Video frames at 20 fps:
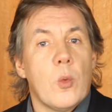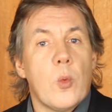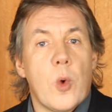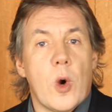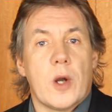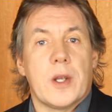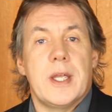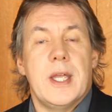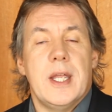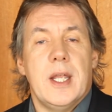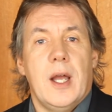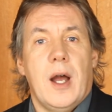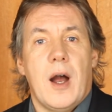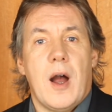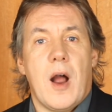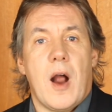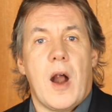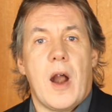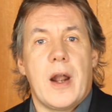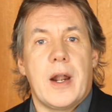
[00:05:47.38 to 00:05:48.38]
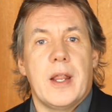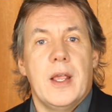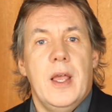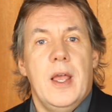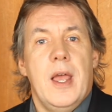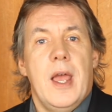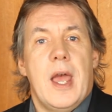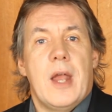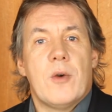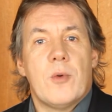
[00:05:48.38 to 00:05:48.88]
working hard
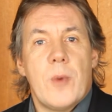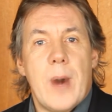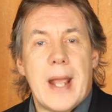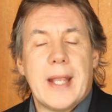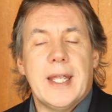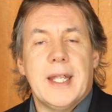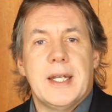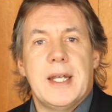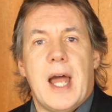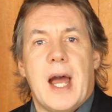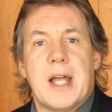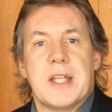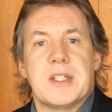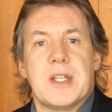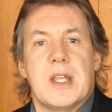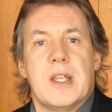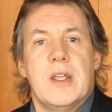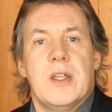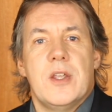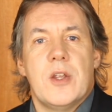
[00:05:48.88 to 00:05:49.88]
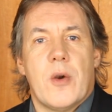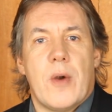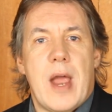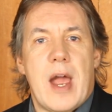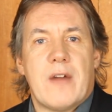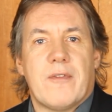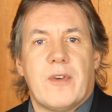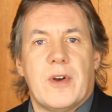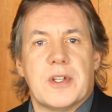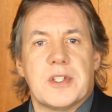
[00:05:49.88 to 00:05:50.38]
and recognizing your
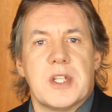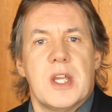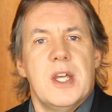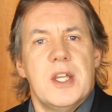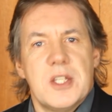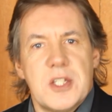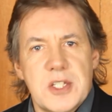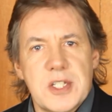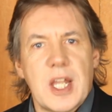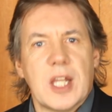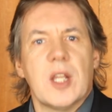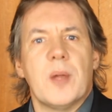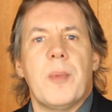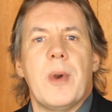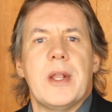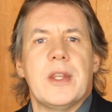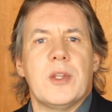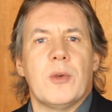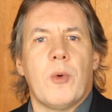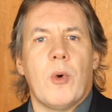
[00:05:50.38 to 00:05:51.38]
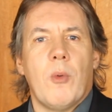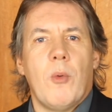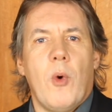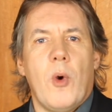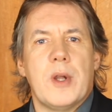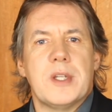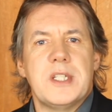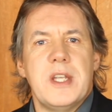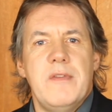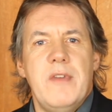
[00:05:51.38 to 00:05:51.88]
efforts. Celebrate the
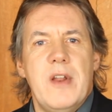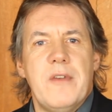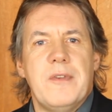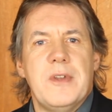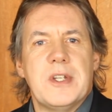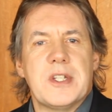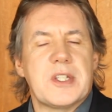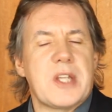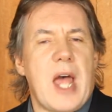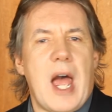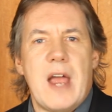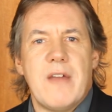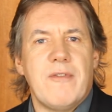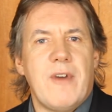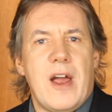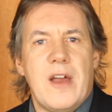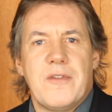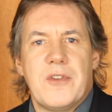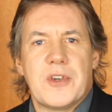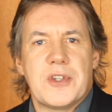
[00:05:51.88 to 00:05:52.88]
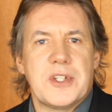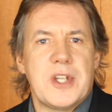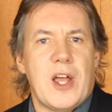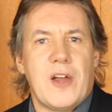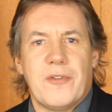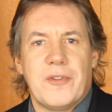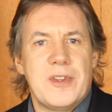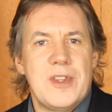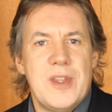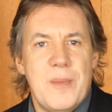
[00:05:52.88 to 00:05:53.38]
rewards, even if you just high five
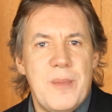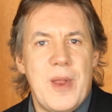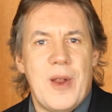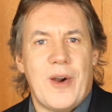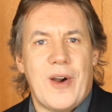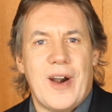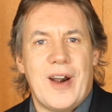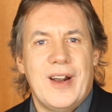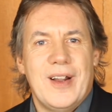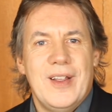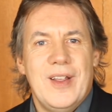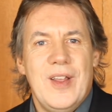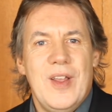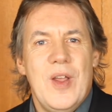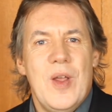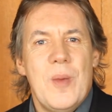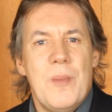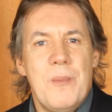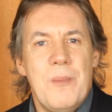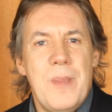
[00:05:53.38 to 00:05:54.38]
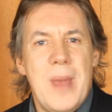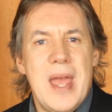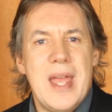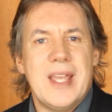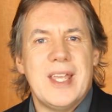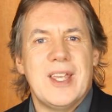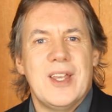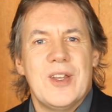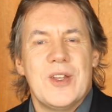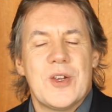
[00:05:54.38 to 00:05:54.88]
yourself in the mirror.
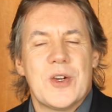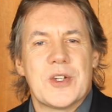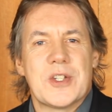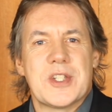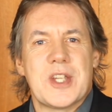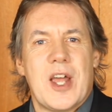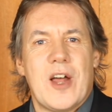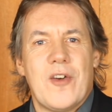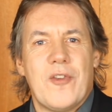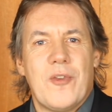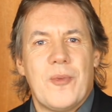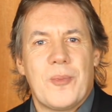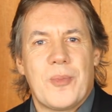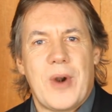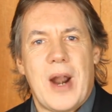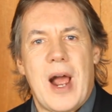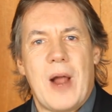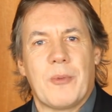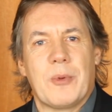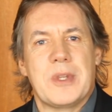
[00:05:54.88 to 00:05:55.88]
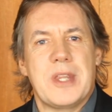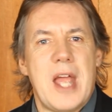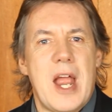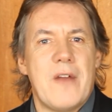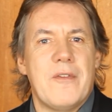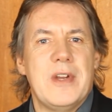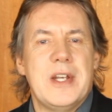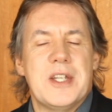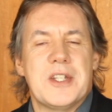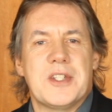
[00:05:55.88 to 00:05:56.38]
Make yourself proud with
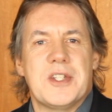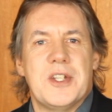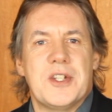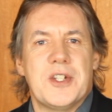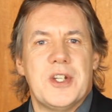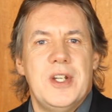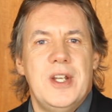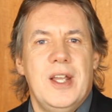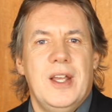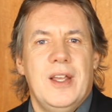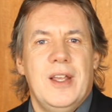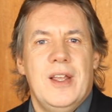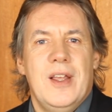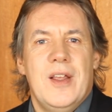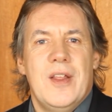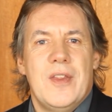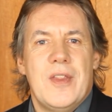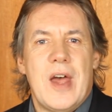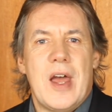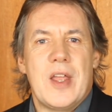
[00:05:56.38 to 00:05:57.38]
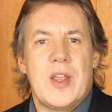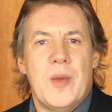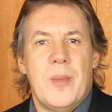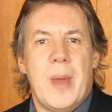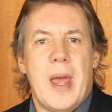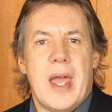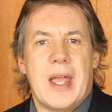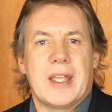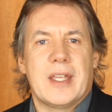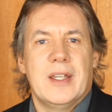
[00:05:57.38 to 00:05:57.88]
every decision that you
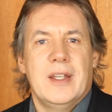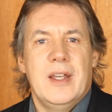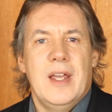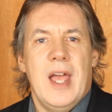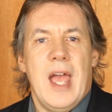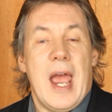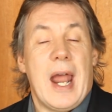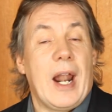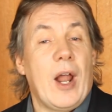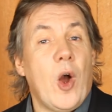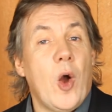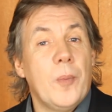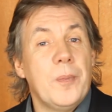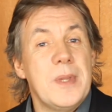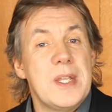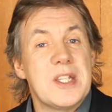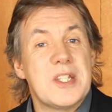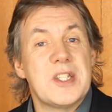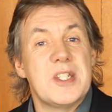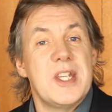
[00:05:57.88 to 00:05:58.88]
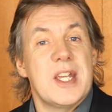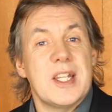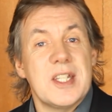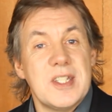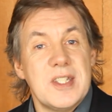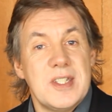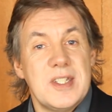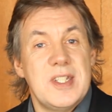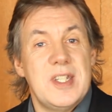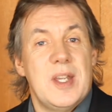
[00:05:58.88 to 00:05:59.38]
make. And I hope these
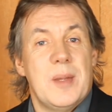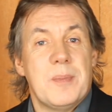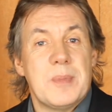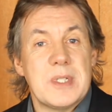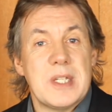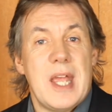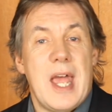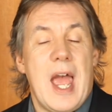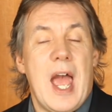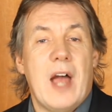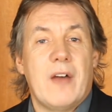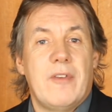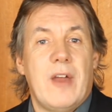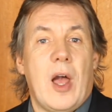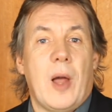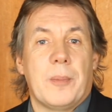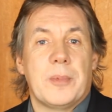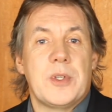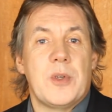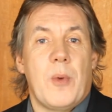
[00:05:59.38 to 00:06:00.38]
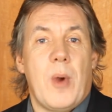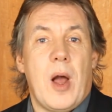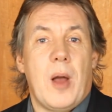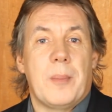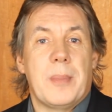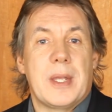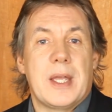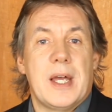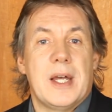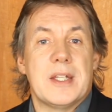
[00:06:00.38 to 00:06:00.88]
six tips have helped you
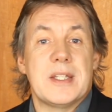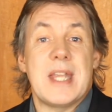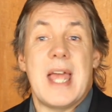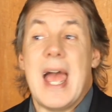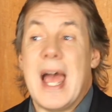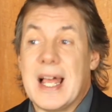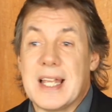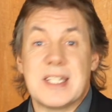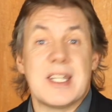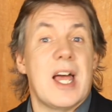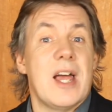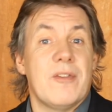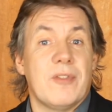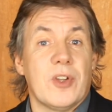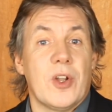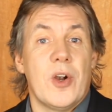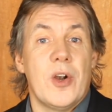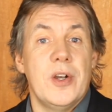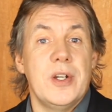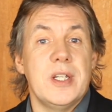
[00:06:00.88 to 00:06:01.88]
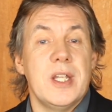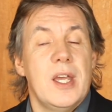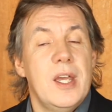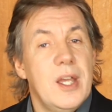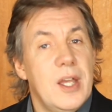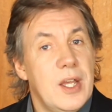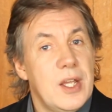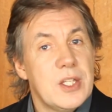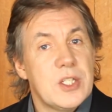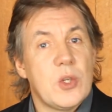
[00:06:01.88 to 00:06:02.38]
out because, as I've learned
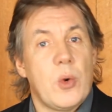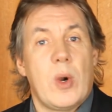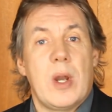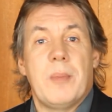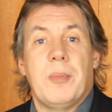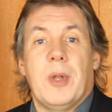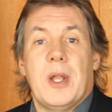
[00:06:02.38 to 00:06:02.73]
20